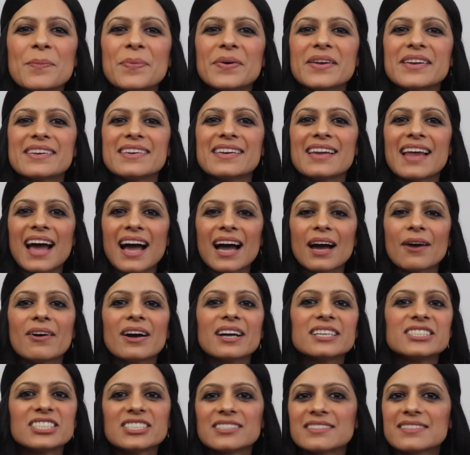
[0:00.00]
But now
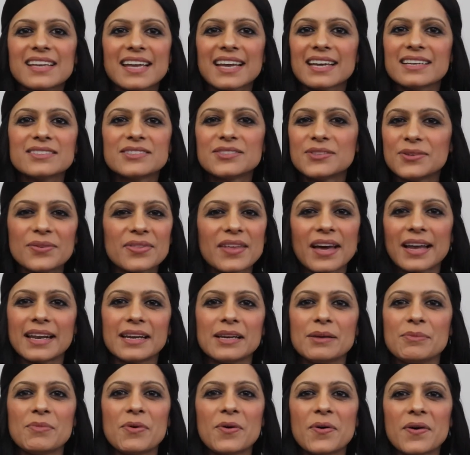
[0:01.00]
I just can't do that
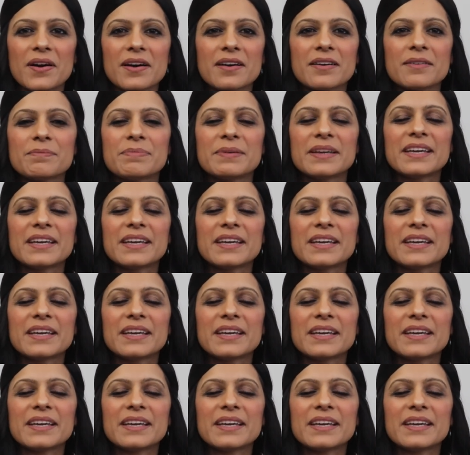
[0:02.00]
anymore.